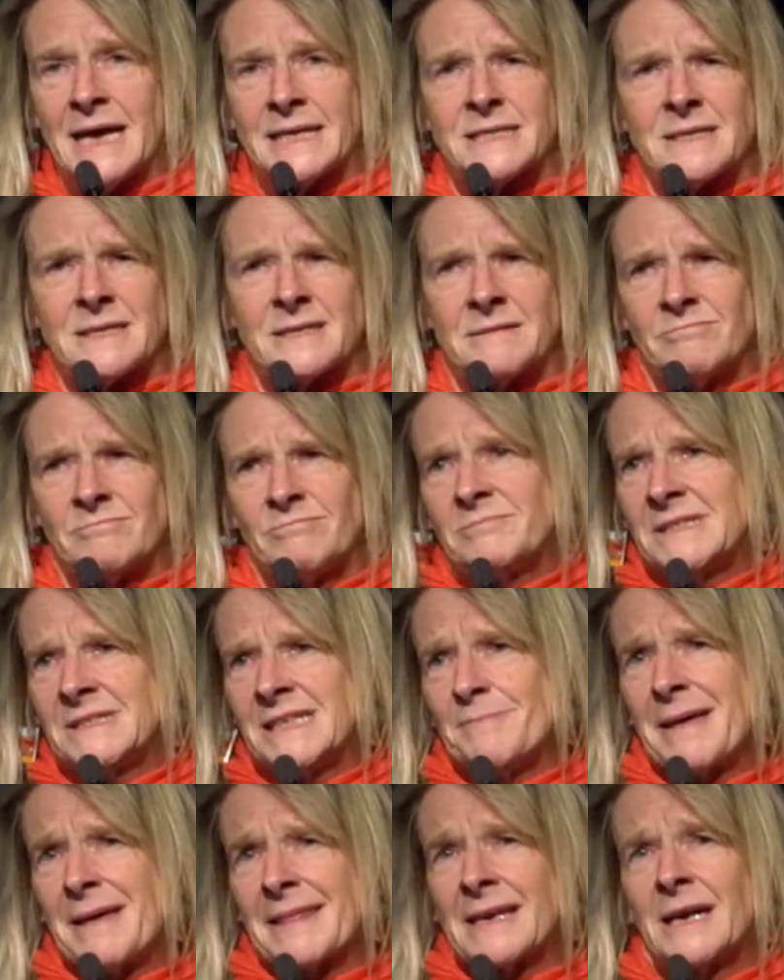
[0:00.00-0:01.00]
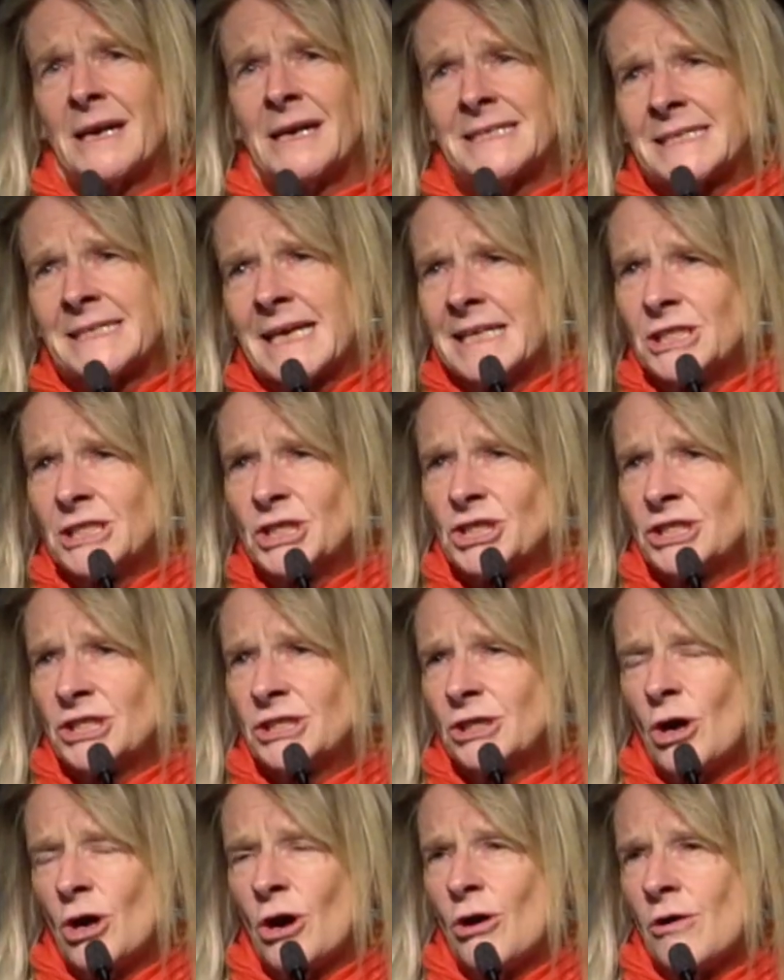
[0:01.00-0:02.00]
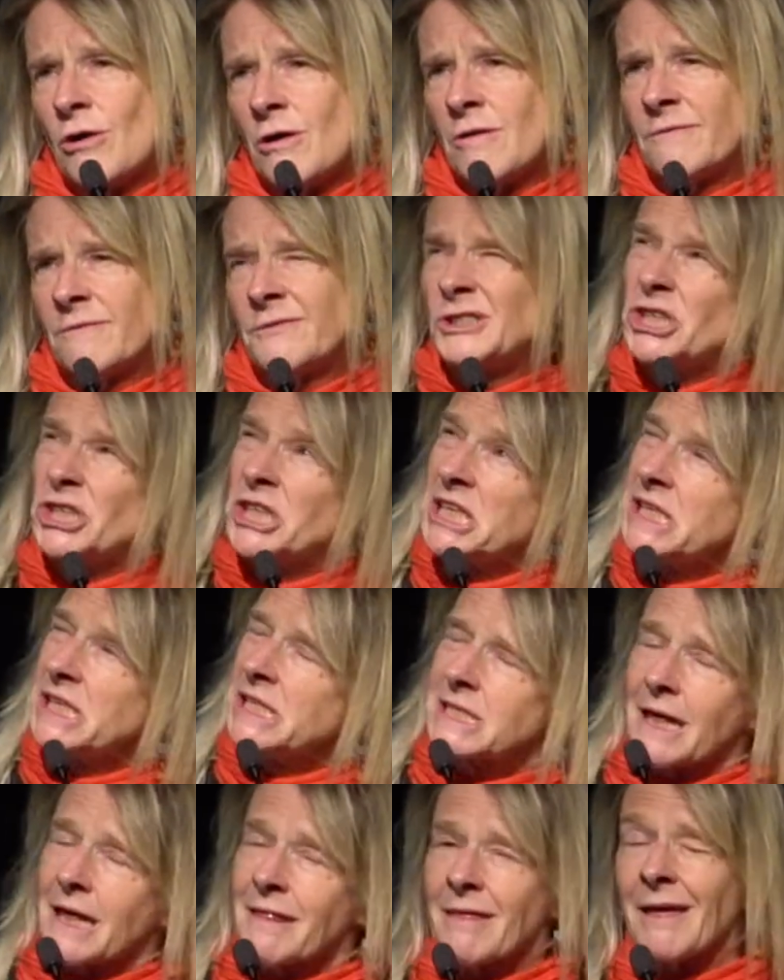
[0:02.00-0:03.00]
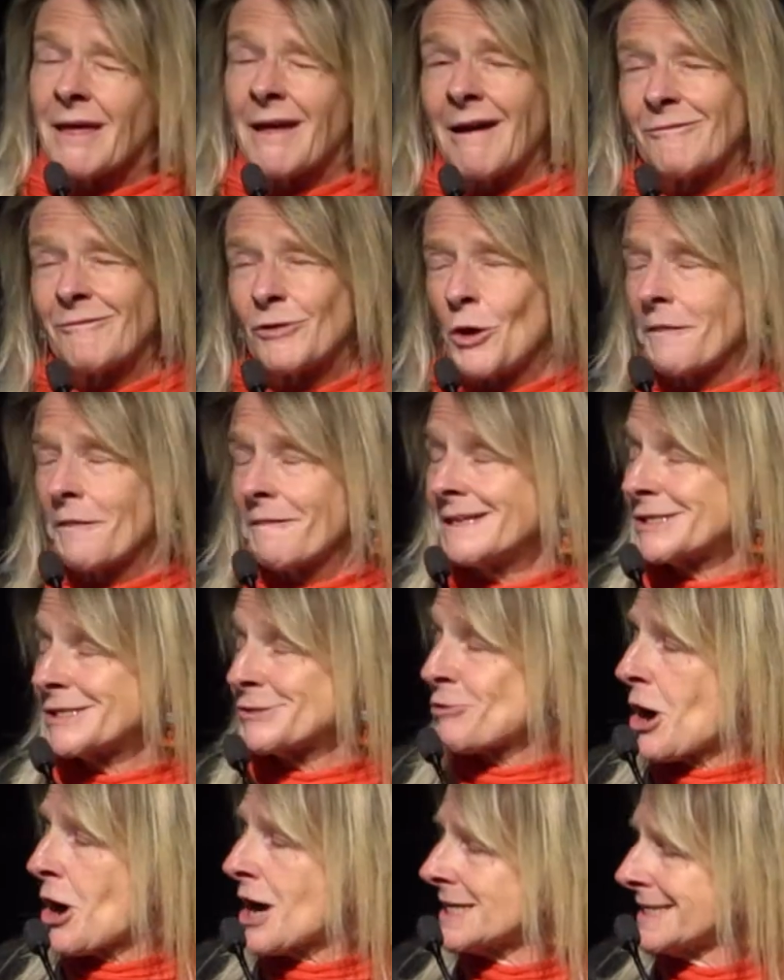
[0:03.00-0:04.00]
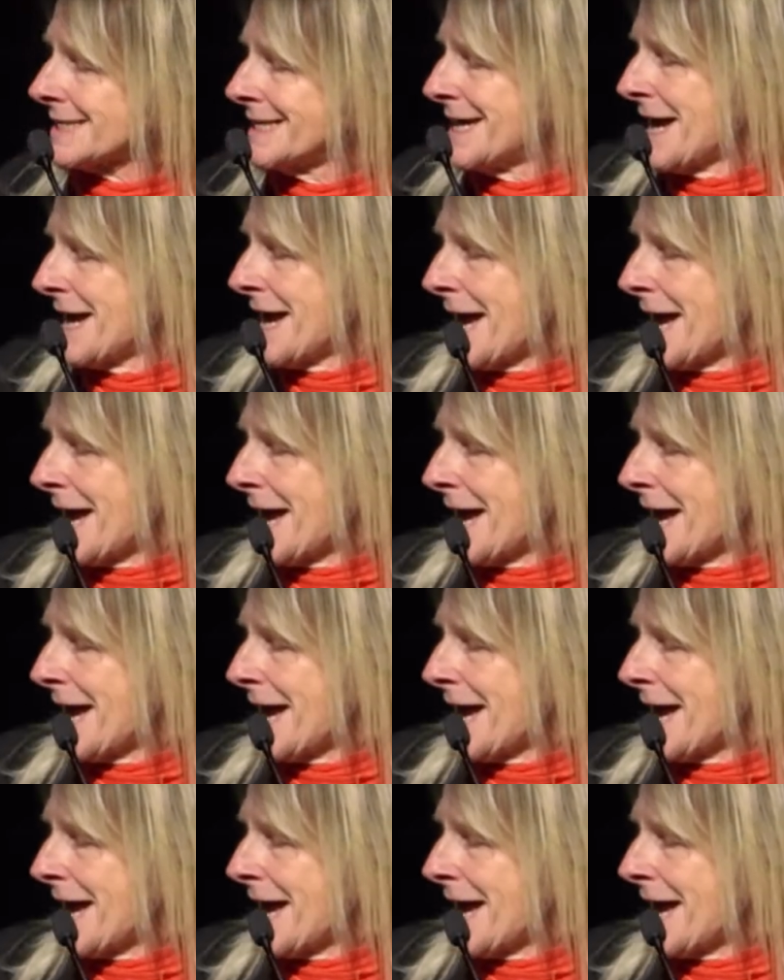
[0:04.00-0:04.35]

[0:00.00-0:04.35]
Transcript: at demethylization of genes, I think I've got this right,